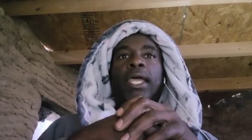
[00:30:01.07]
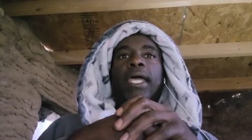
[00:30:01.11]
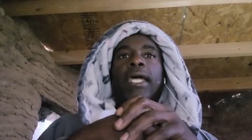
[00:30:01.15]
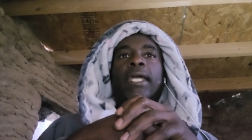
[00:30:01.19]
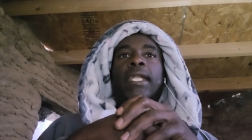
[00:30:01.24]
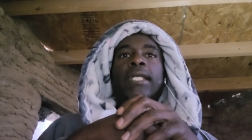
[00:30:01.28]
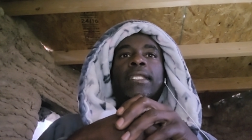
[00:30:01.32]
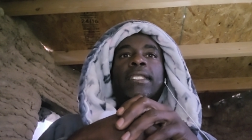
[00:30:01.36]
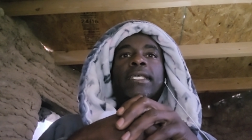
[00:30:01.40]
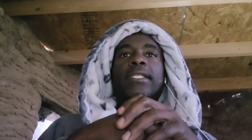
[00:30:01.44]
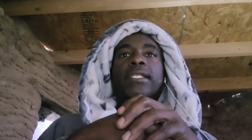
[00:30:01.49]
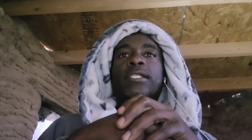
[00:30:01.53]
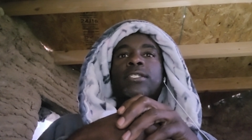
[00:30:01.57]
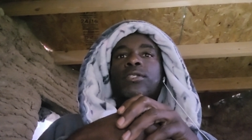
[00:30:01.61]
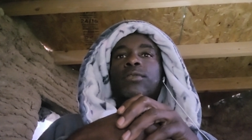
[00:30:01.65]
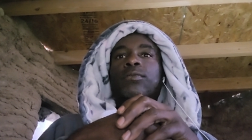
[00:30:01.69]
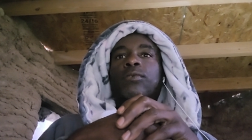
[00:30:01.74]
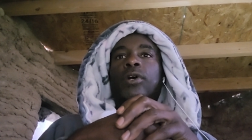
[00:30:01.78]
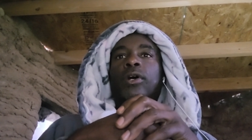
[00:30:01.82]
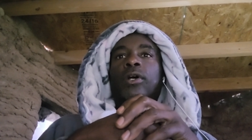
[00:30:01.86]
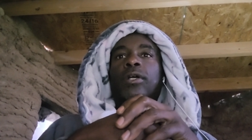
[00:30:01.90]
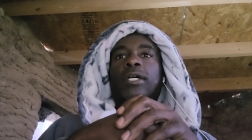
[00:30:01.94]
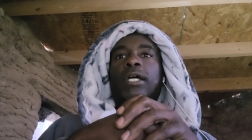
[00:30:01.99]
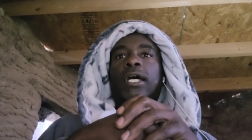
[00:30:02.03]
And I think this is the
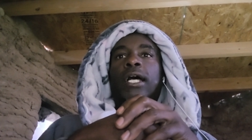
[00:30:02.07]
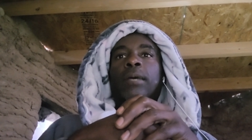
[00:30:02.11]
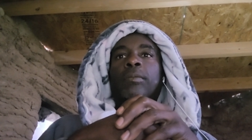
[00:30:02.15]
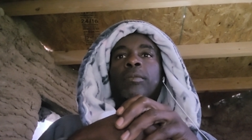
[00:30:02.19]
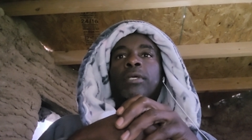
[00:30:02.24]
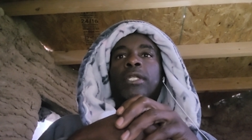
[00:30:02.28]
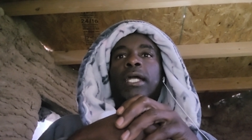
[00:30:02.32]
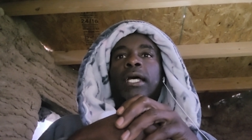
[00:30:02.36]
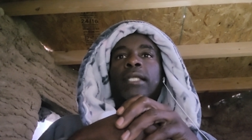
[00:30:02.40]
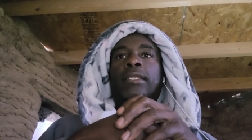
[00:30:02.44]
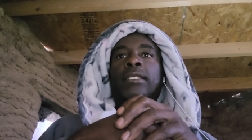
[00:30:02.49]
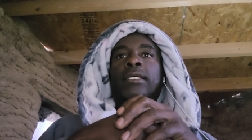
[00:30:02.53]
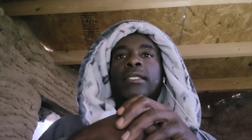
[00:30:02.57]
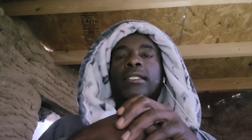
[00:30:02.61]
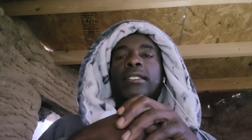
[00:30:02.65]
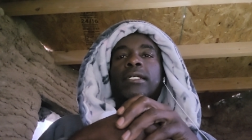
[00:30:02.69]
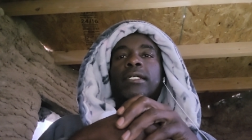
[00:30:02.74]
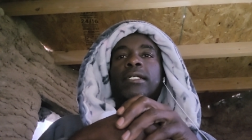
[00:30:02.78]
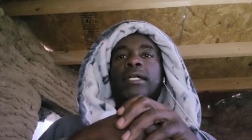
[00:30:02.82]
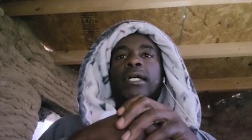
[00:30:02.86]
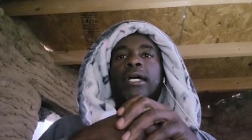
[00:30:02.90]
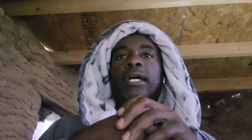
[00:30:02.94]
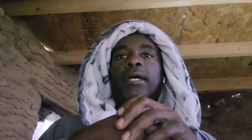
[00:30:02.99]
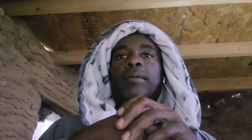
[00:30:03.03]
wrong comment. I think the
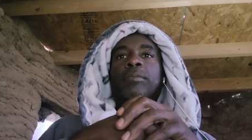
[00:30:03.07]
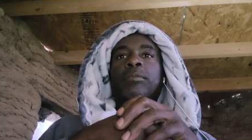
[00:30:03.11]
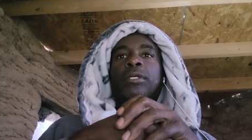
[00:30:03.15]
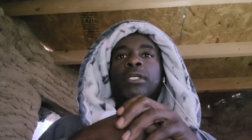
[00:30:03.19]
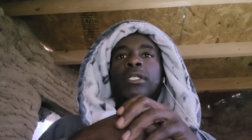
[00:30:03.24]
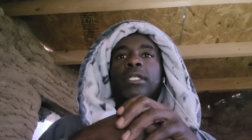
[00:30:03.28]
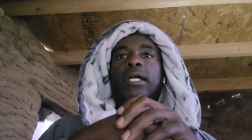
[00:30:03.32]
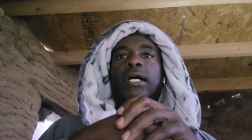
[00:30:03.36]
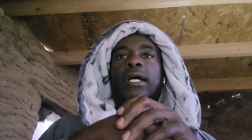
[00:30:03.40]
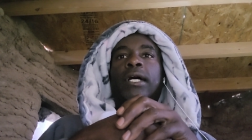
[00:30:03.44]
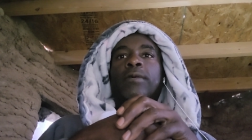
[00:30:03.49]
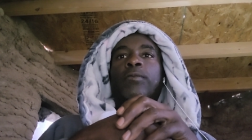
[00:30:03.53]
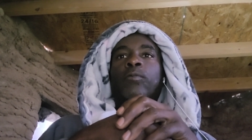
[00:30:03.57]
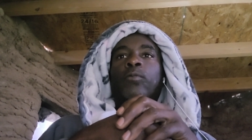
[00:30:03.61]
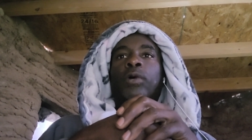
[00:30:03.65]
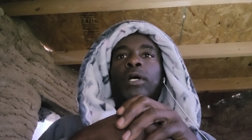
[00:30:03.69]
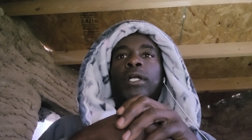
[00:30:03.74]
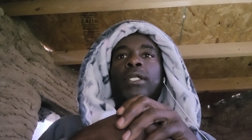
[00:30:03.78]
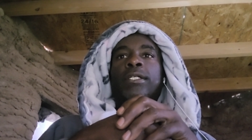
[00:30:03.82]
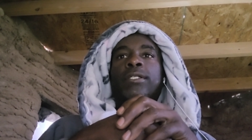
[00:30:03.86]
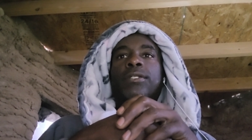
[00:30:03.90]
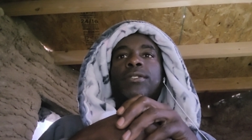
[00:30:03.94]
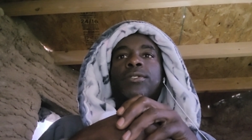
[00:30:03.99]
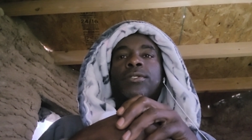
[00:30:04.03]
comment I
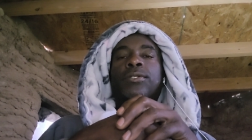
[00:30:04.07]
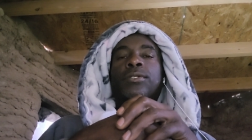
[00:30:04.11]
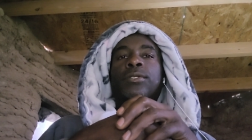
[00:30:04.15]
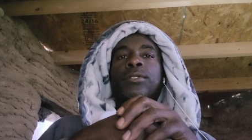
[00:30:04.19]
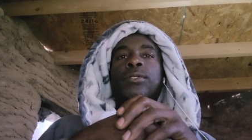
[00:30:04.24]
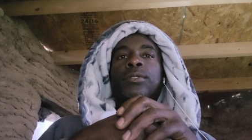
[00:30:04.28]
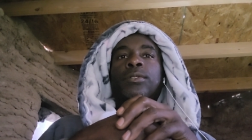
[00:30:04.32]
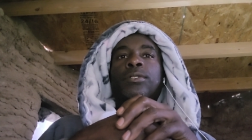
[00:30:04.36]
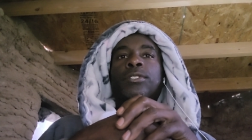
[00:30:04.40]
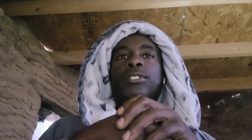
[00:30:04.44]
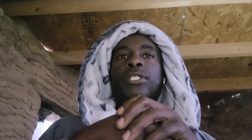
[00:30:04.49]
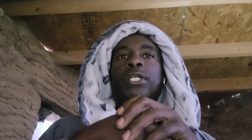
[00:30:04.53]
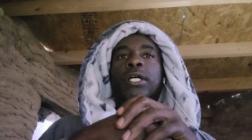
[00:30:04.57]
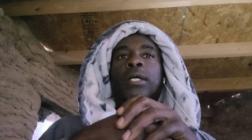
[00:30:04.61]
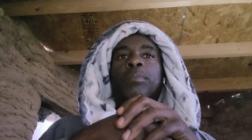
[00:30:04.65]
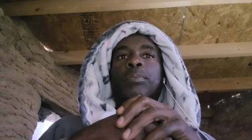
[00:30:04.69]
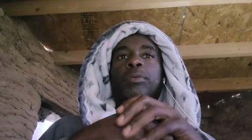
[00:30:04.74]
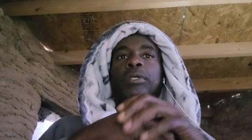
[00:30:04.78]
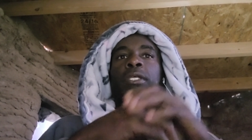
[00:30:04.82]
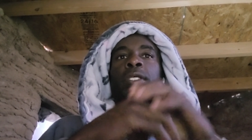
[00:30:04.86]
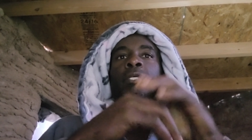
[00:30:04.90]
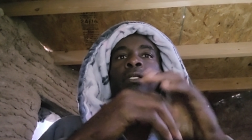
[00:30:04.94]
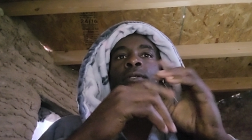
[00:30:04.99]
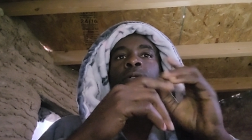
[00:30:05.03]
wanted to
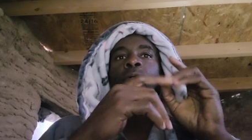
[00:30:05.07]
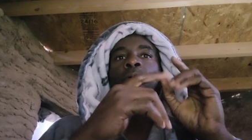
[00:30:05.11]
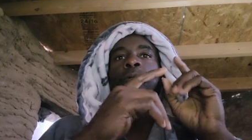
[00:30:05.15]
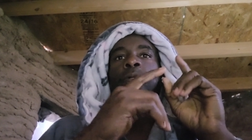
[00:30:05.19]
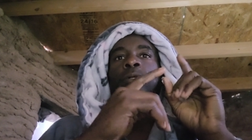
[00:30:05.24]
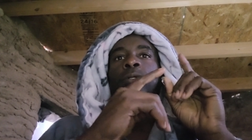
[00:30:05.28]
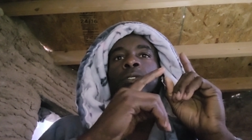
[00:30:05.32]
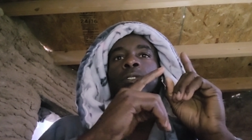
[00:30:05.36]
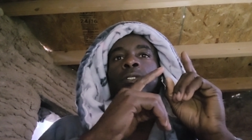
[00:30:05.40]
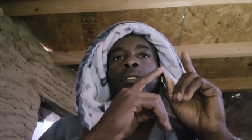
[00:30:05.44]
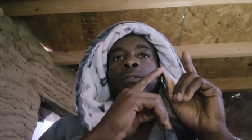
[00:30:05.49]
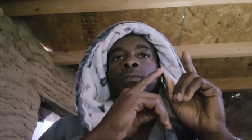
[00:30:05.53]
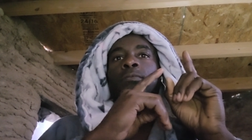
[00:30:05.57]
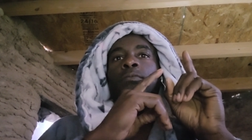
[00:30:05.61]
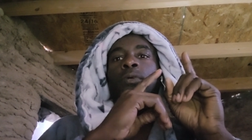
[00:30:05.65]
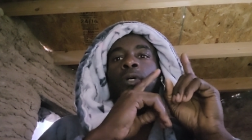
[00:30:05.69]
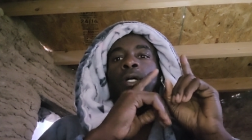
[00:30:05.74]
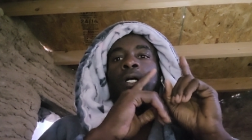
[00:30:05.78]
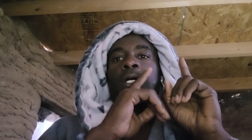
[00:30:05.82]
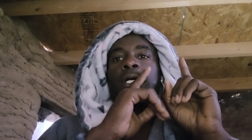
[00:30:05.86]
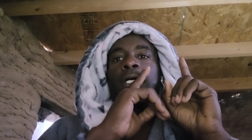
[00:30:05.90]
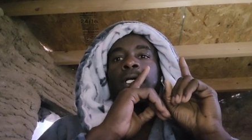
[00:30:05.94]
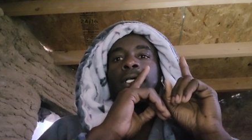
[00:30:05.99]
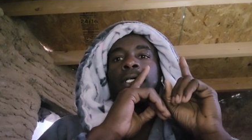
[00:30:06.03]
jump in on
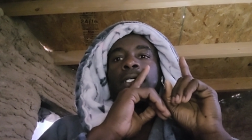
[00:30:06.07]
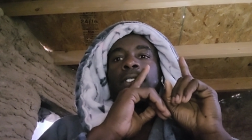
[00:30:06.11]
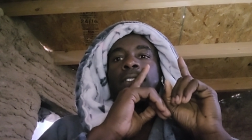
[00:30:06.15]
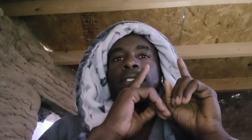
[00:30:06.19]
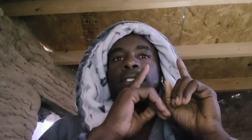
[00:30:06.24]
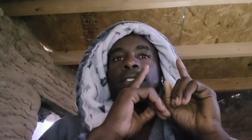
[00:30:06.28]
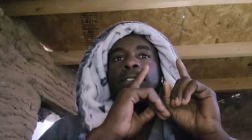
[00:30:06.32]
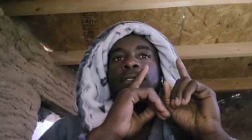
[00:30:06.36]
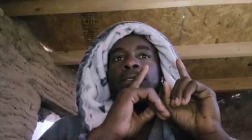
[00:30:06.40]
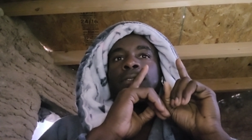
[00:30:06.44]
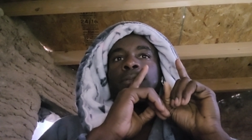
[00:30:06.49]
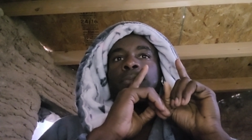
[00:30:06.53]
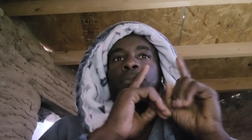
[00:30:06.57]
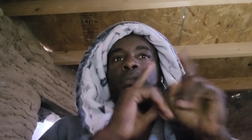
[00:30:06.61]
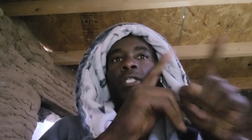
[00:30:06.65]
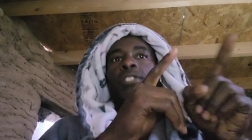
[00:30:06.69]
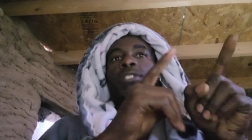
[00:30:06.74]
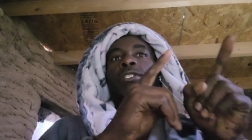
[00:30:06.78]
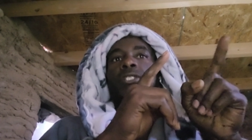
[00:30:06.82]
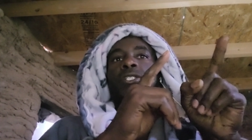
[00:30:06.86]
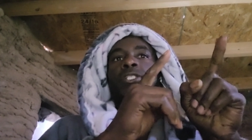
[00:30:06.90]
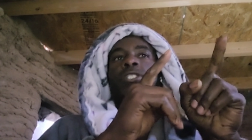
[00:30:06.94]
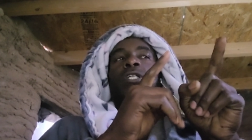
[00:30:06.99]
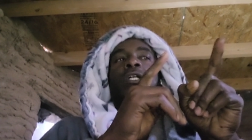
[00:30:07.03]
was you'd
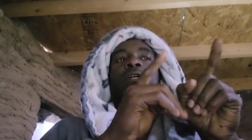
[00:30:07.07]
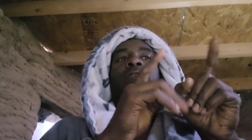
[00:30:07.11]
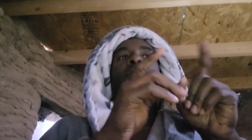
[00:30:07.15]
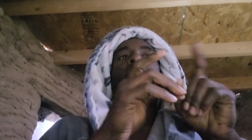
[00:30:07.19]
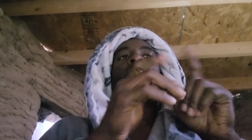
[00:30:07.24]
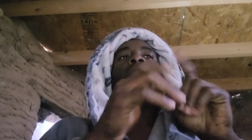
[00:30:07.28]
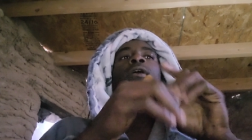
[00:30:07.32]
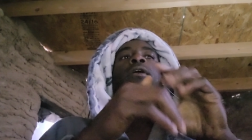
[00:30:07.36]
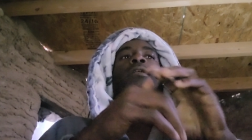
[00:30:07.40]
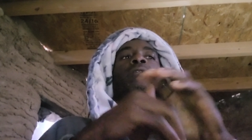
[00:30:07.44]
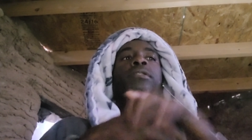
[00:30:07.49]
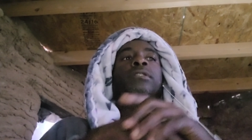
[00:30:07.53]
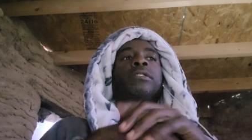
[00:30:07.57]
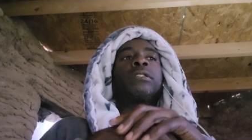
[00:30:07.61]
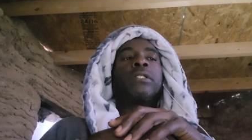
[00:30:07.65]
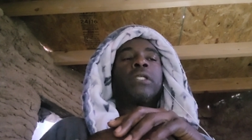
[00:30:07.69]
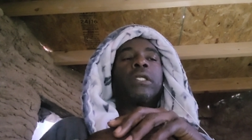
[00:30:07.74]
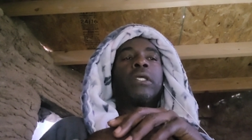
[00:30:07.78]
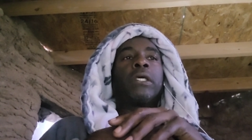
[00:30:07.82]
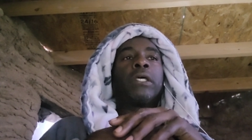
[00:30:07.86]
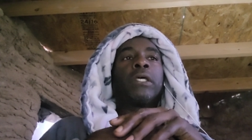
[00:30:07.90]
mentioned Jeff Lawton.